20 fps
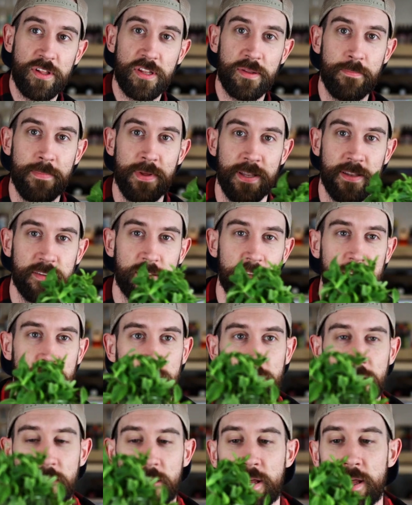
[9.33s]
mint
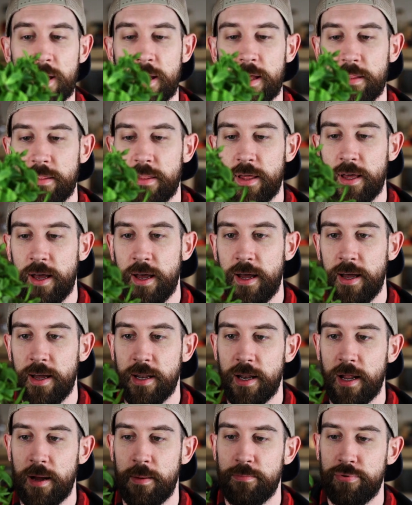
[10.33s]

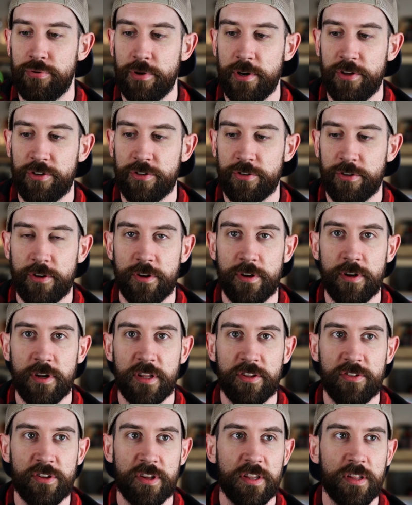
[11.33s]
that I'm pretty sure
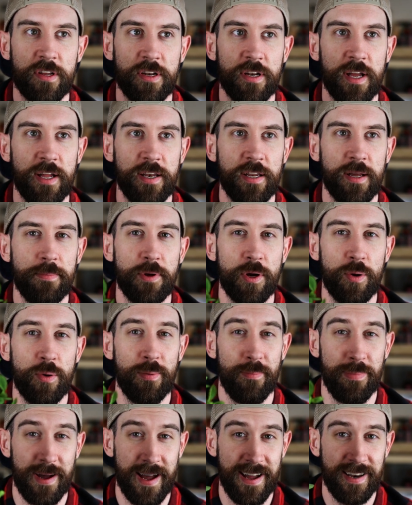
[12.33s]
is just gonna end up
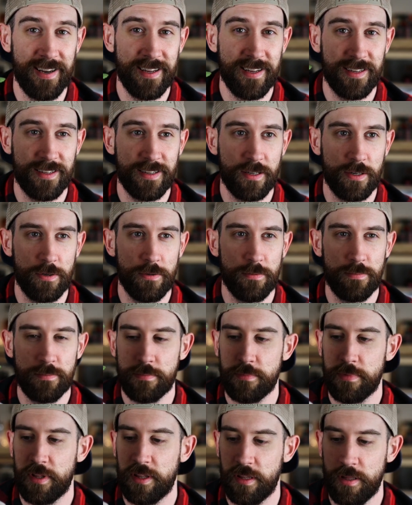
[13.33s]
going bad. Oh,
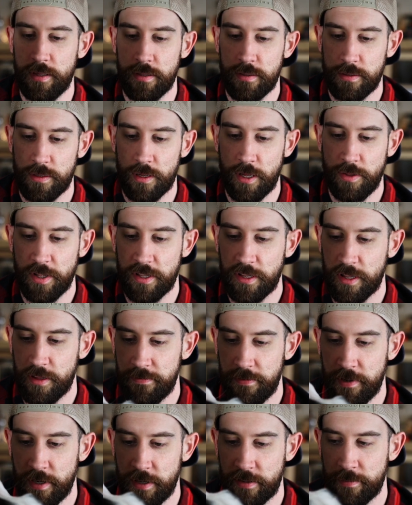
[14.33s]
see, unless I
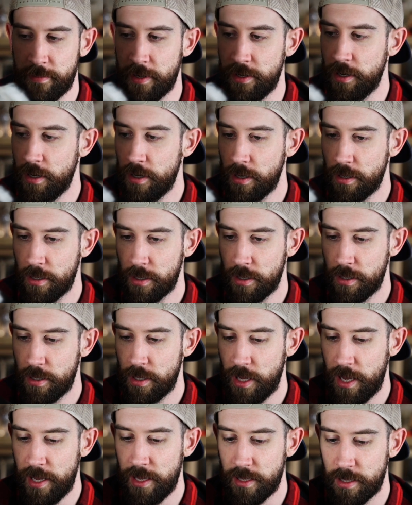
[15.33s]
feed it to my dog.
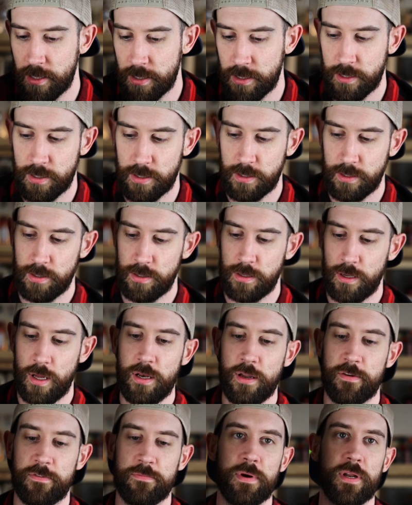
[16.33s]
Hey,
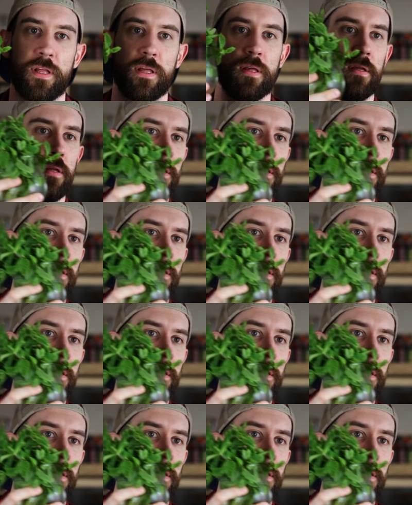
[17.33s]
enough, buddy,